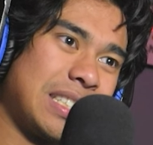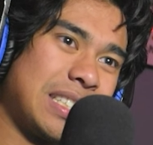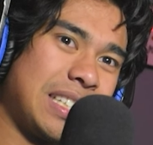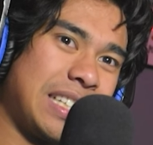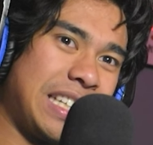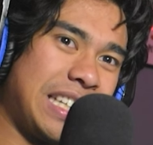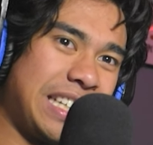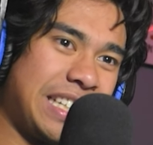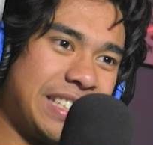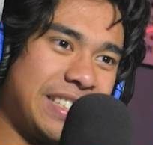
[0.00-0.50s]

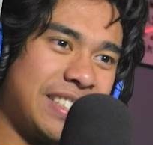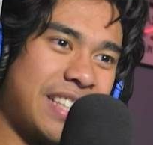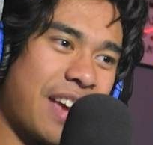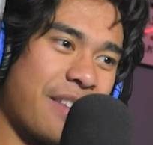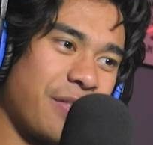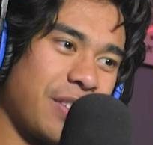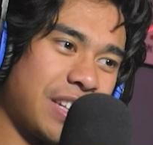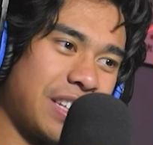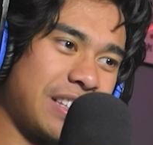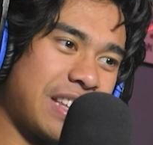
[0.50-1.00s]
He's
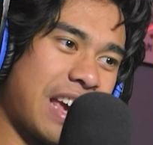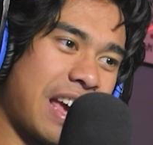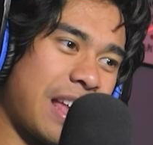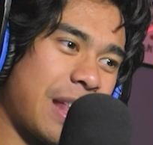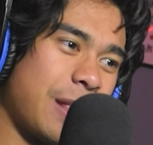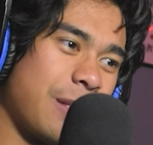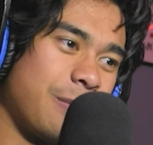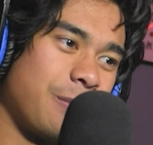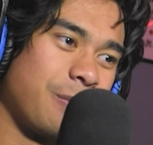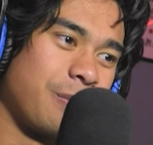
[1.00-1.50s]
definitely dead.